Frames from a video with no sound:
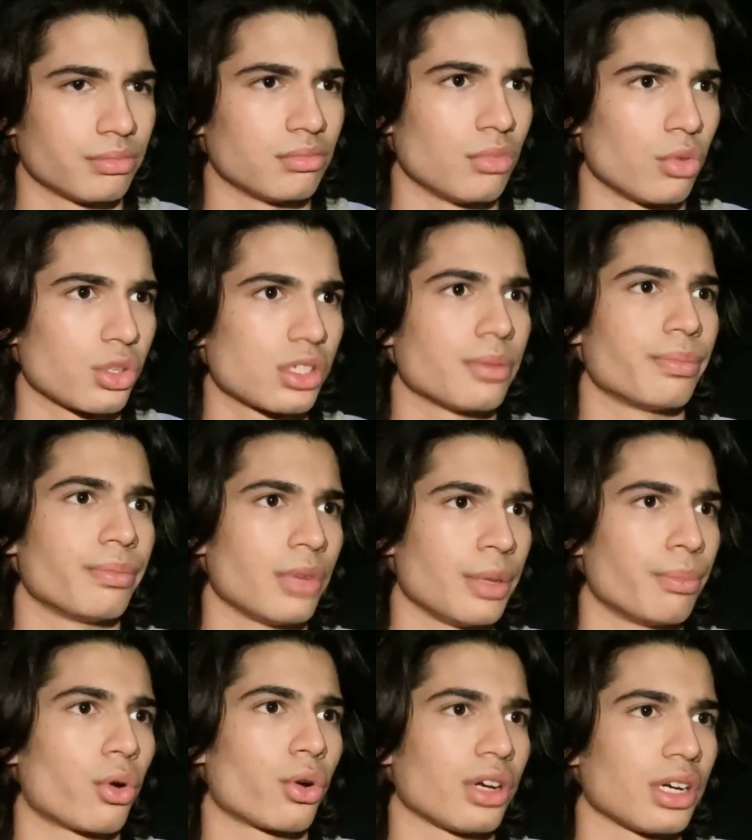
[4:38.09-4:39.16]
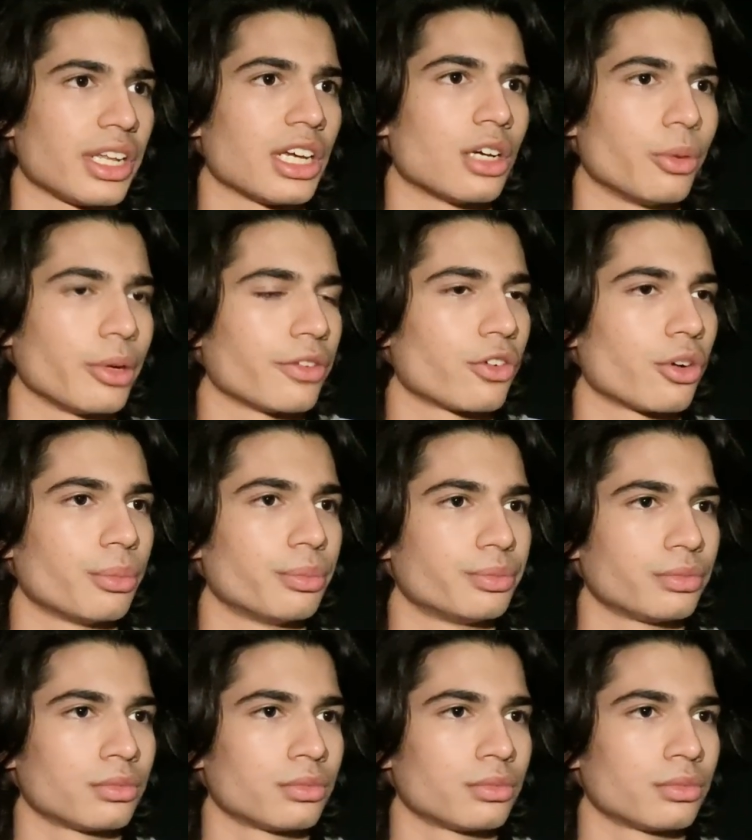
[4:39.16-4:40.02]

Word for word: most important takeaway from